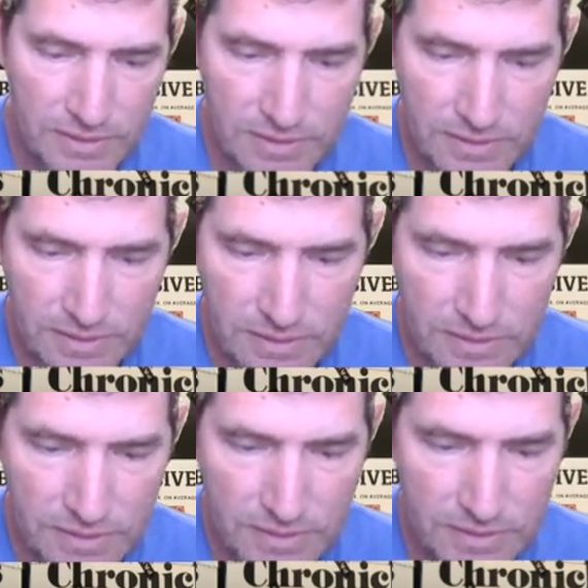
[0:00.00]

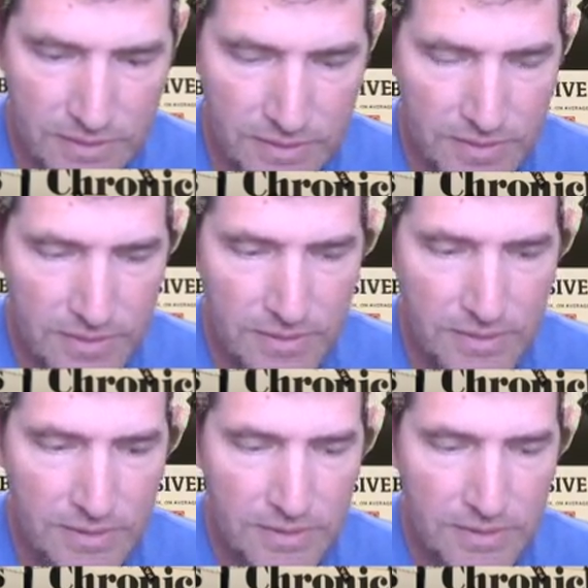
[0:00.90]
(no one is talking)